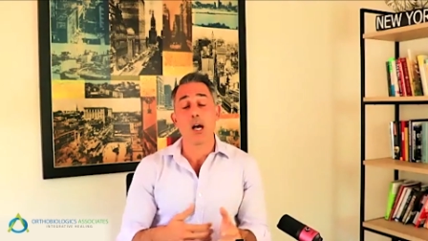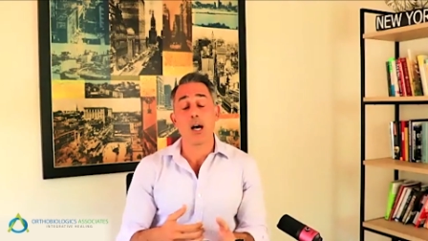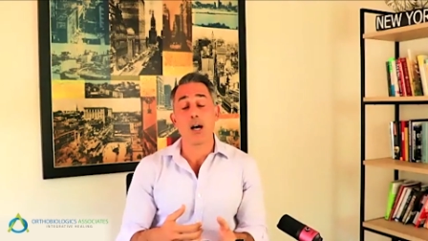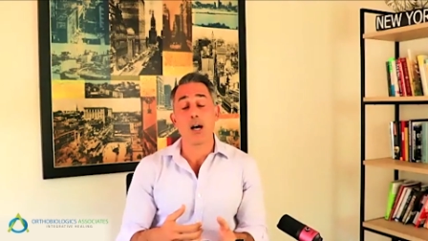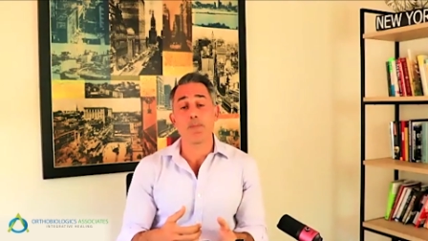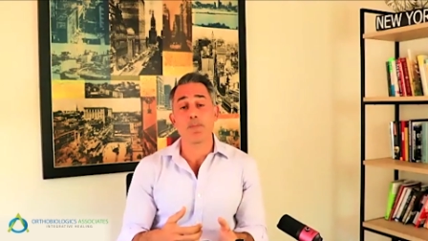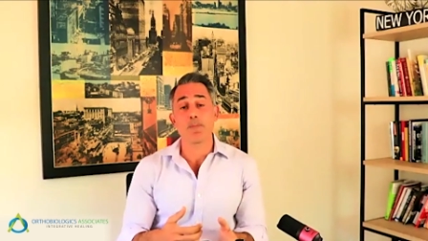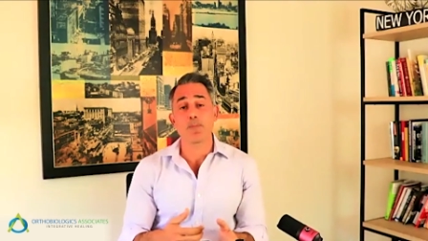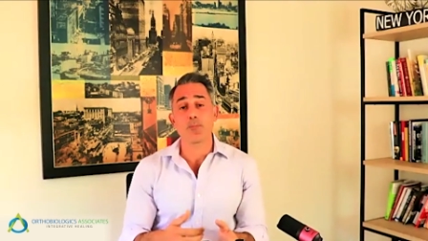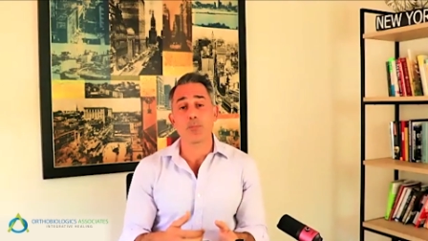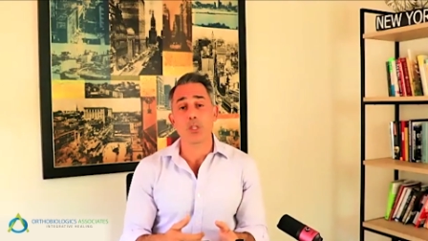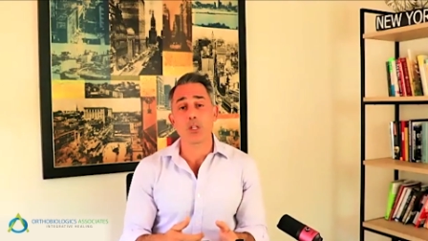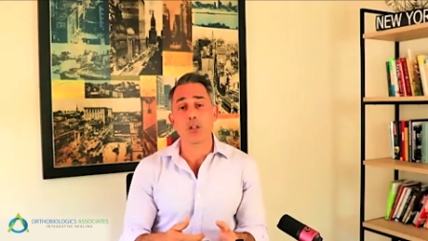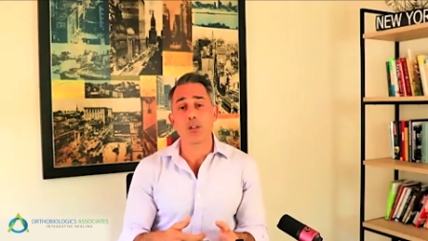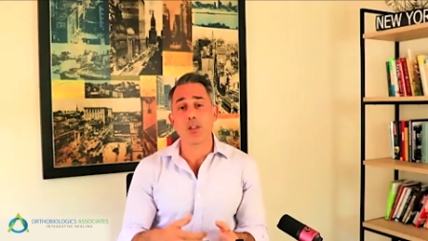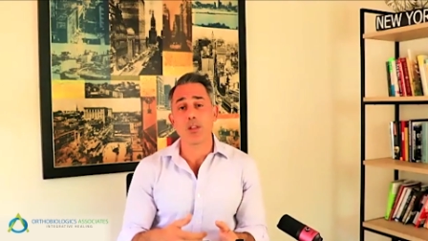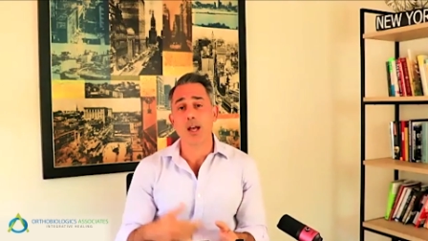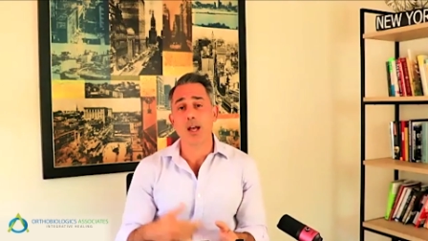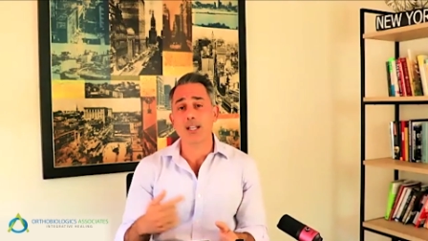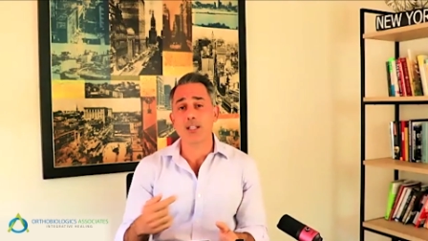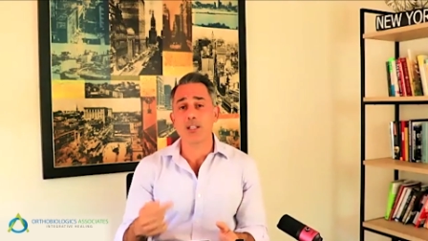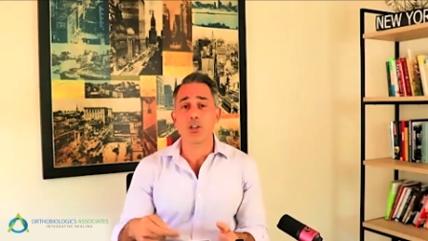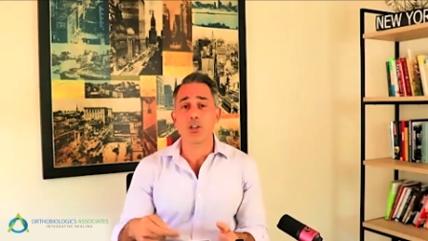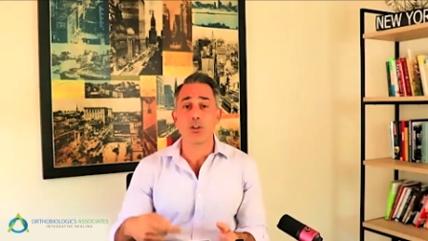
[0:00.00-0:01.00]
um, the
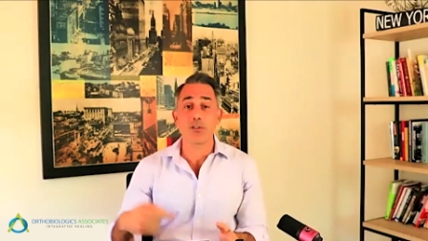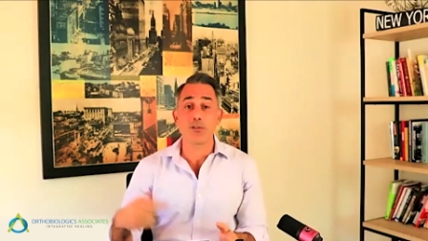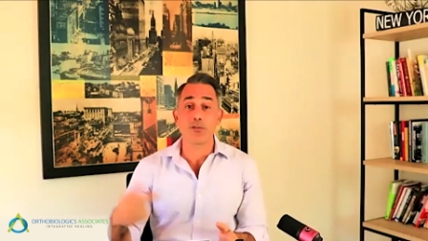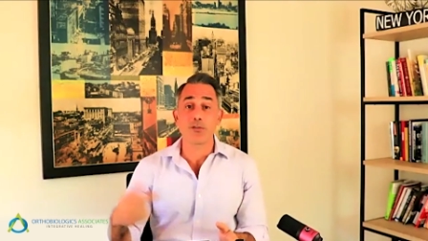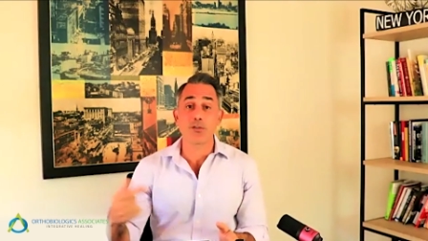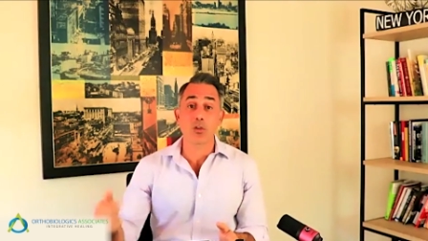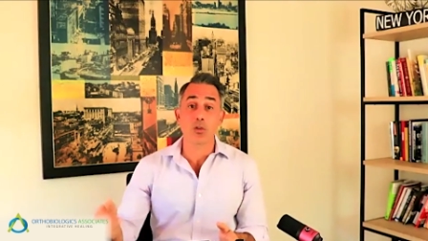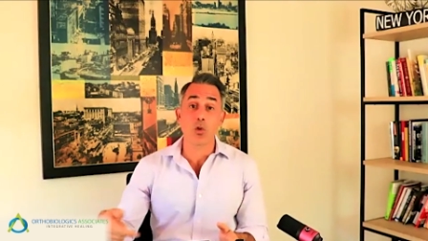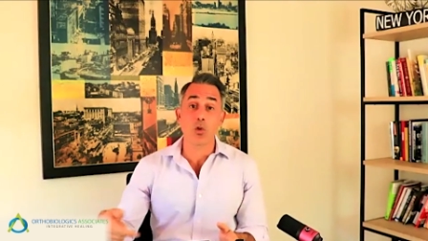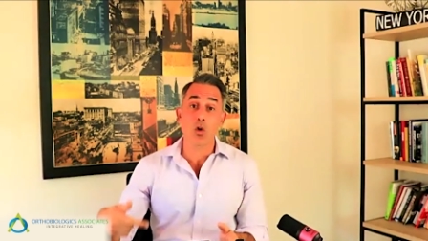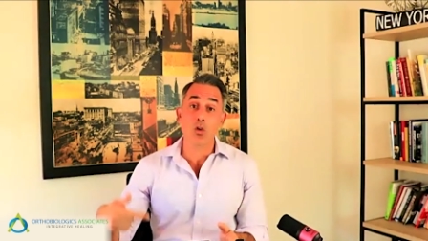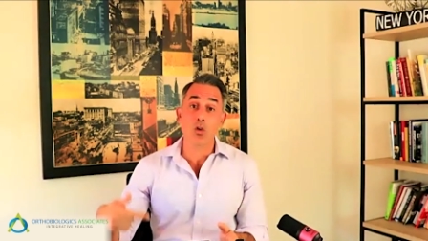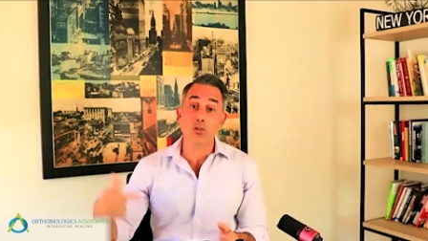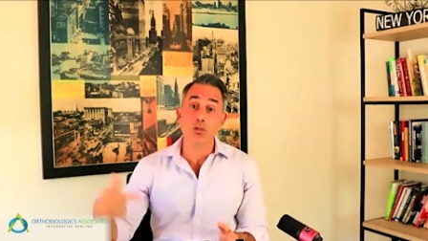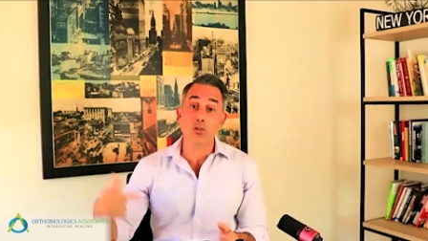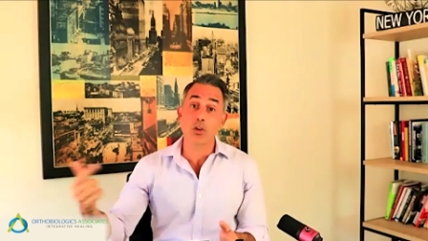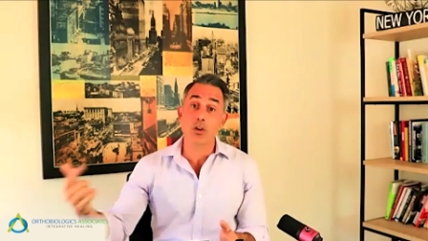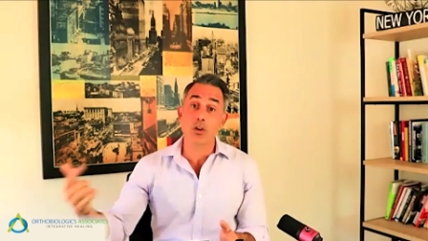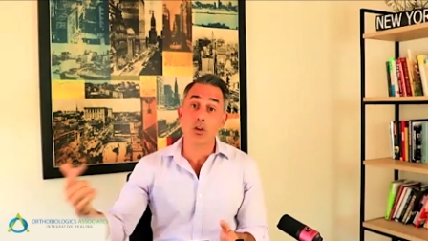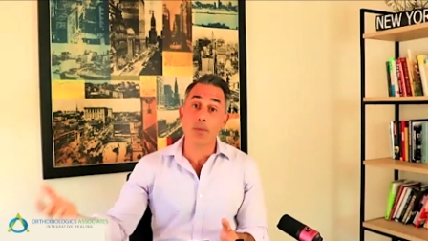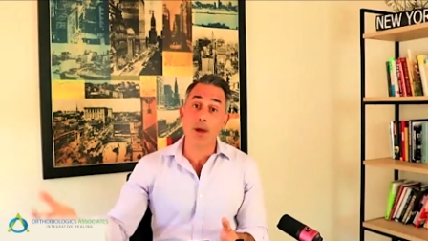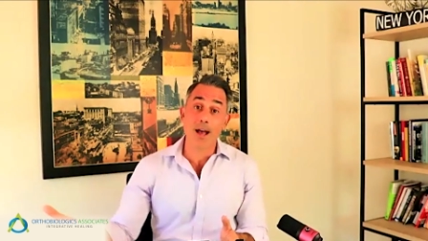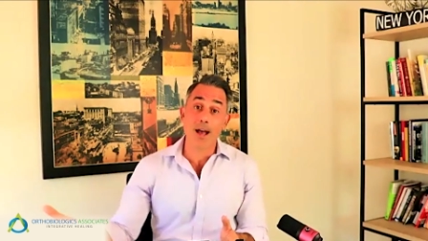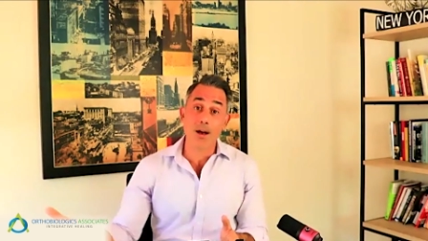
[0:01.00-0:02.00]
likelihood for
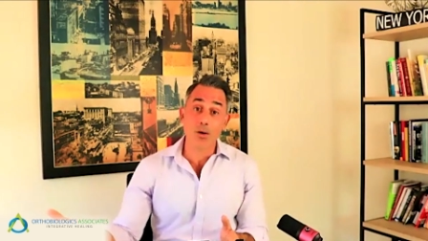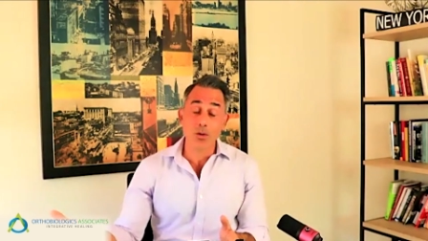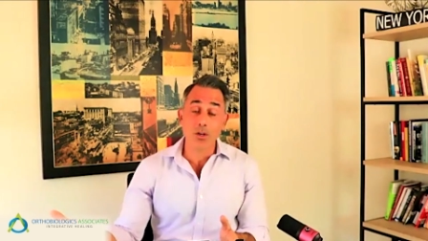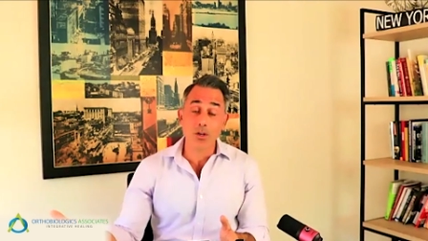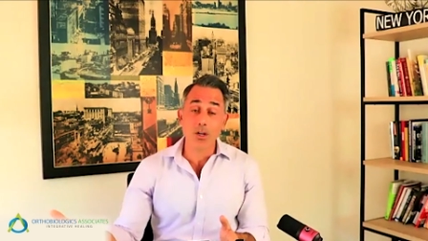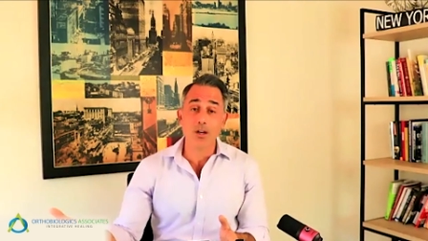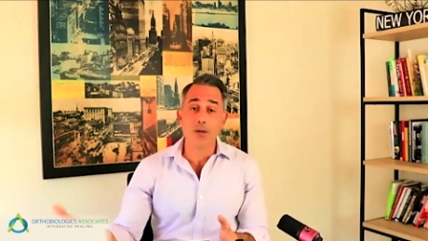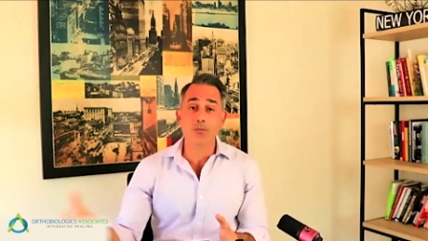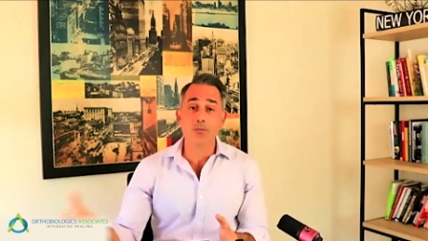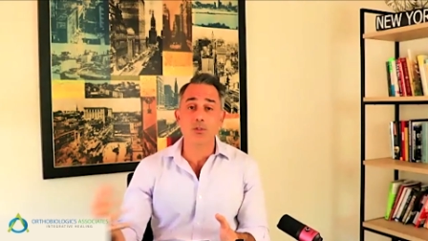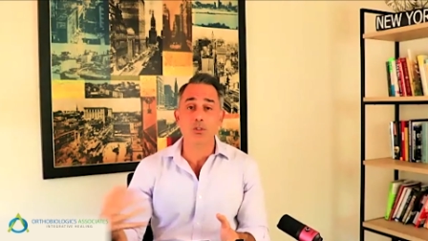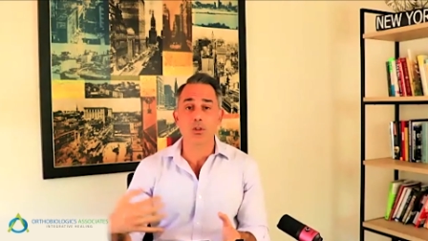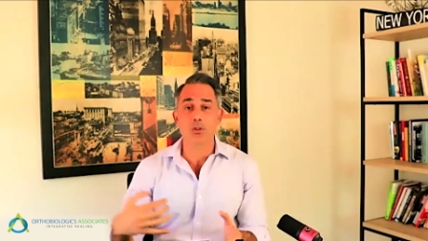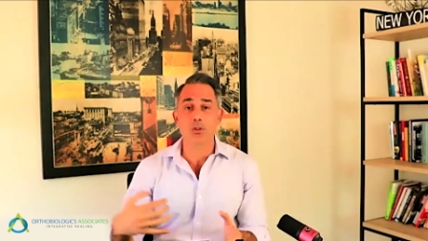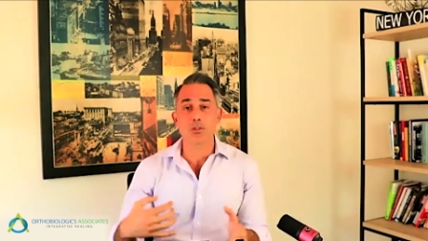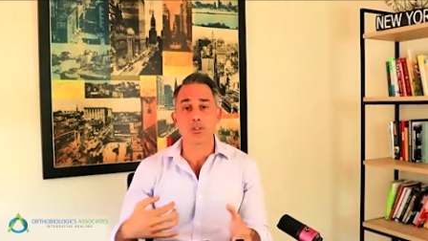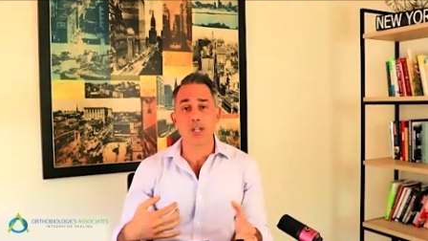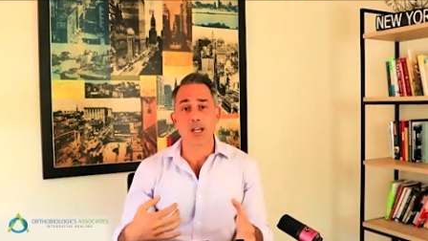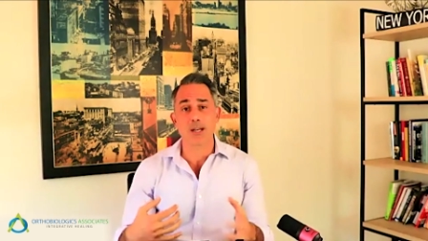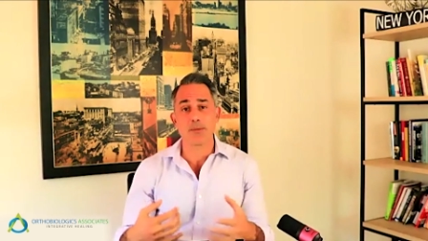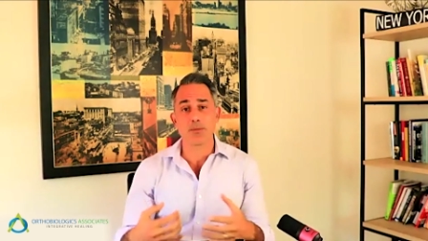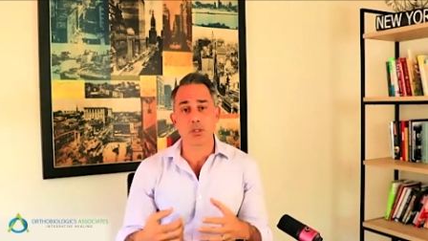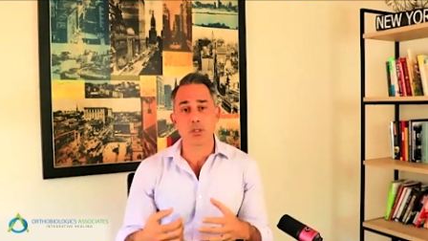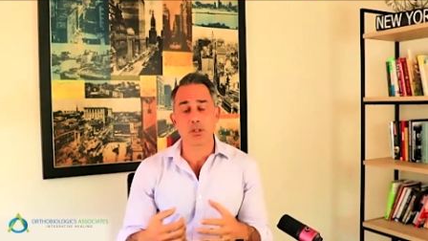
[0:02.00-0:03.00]
long-term outcomes, those
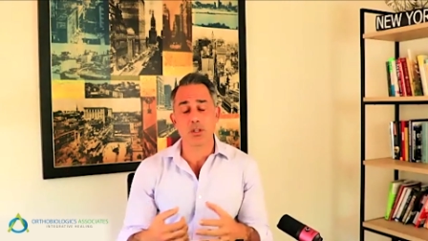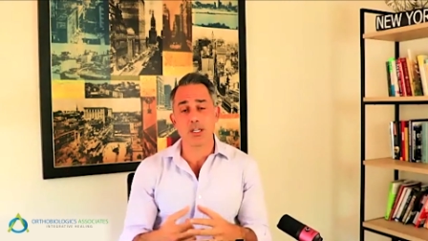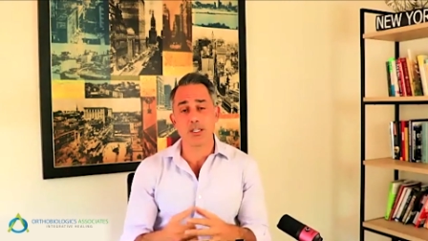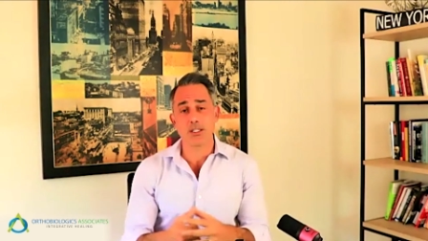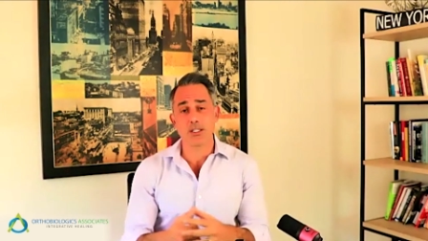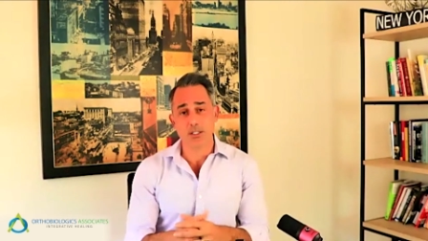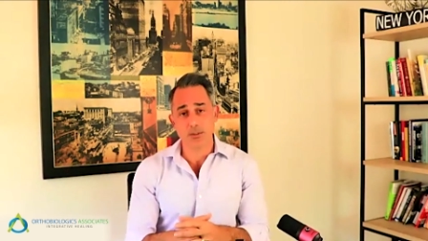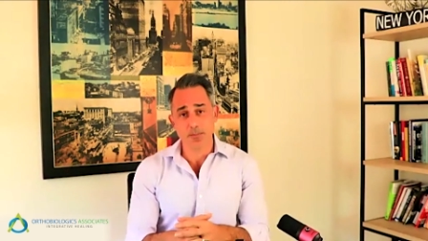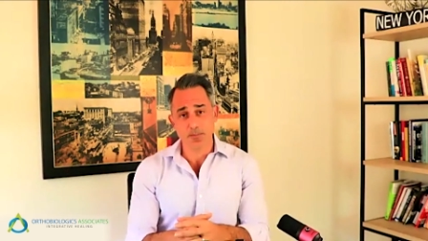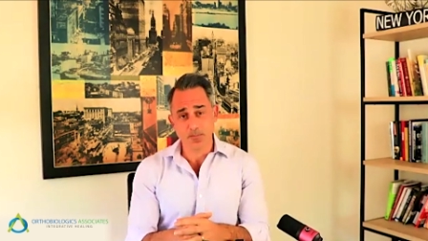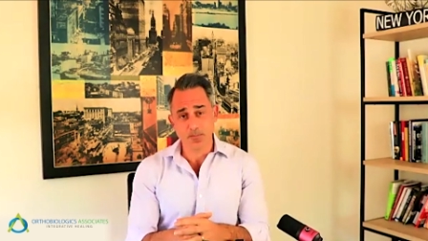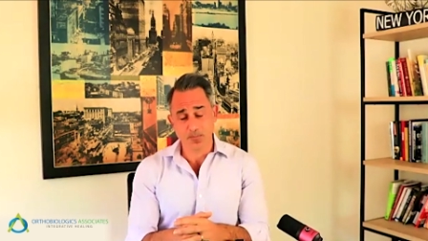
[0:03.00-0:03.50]
types of things.